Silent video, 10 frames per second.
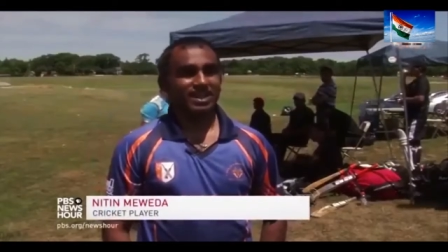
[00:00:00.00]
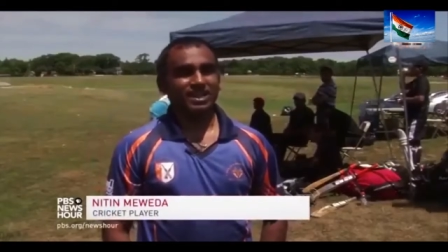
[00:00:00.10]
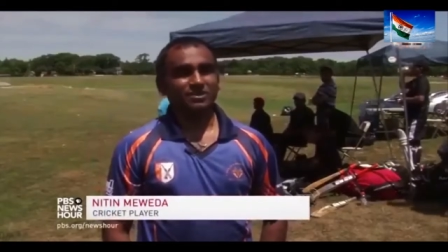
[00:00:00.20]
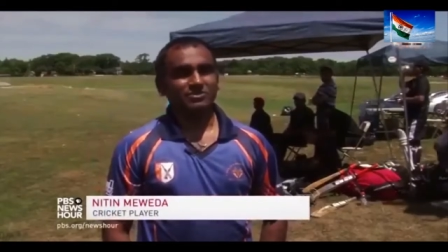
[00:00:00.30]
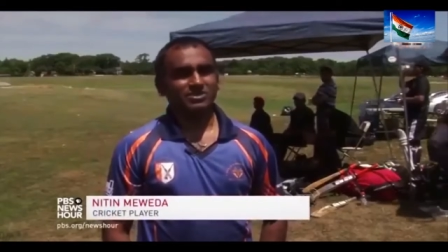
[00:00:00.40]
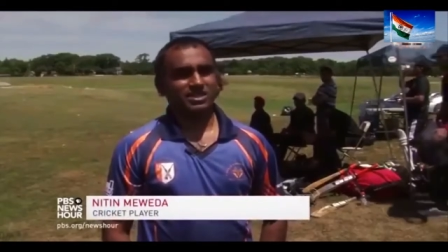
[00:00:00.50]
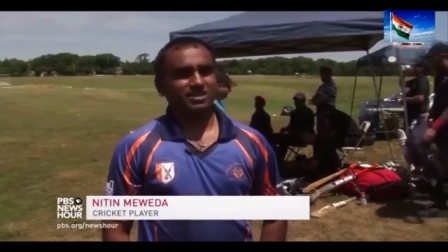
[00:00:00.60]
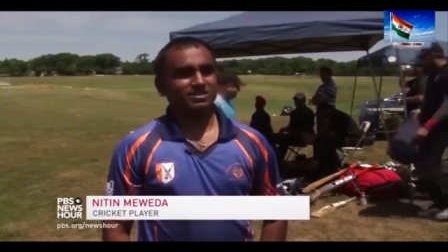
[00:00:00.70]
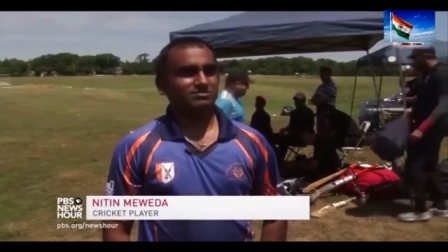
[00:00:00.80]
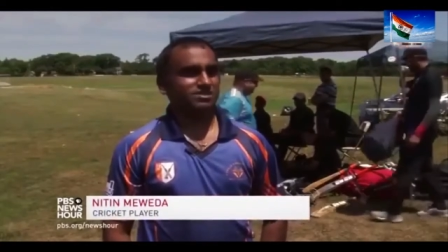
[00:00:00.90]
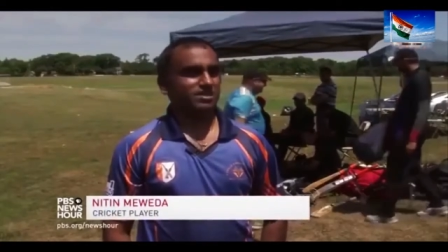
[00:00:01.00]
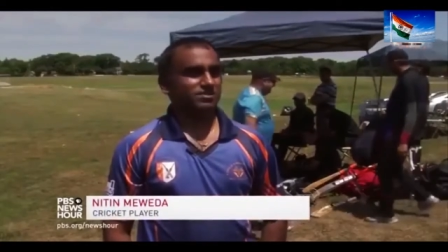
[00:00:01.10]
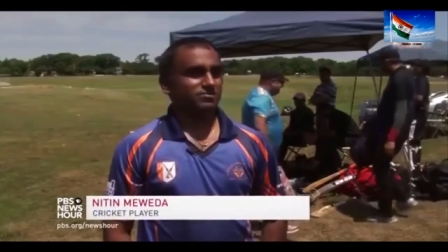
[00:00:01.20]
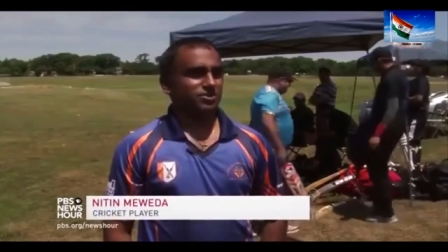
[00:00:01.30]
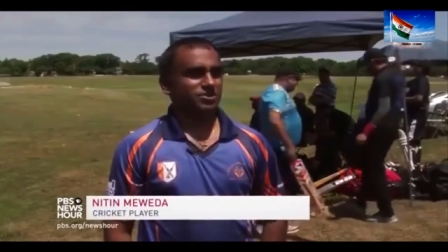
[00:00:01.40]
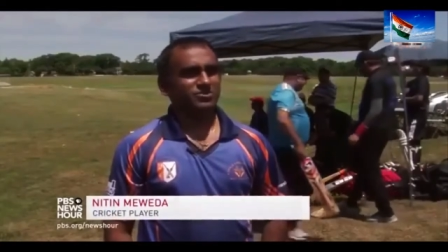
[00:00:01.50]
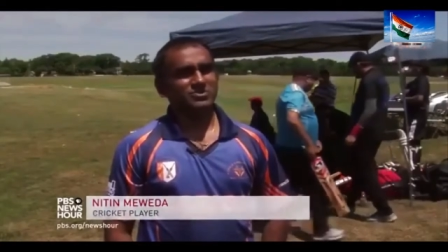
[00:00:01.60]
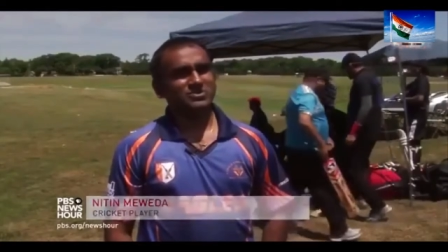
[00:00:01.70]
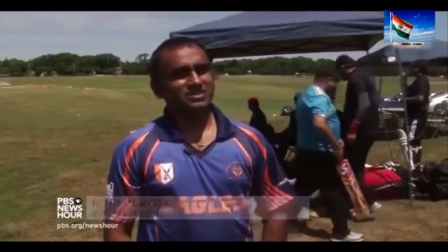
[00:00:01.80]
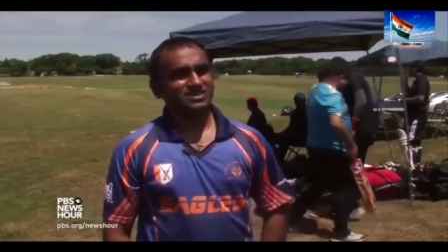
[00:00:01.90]
And I would say, they would say, What did you
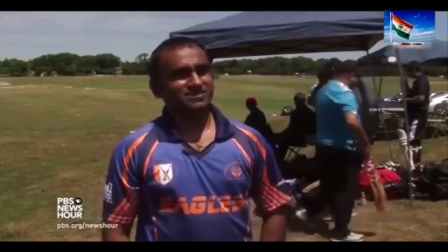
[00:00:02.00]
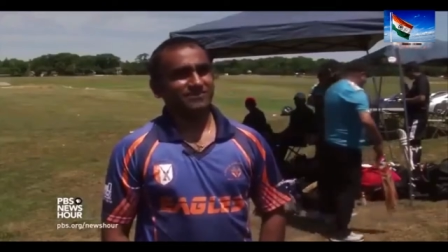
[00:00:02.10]
do this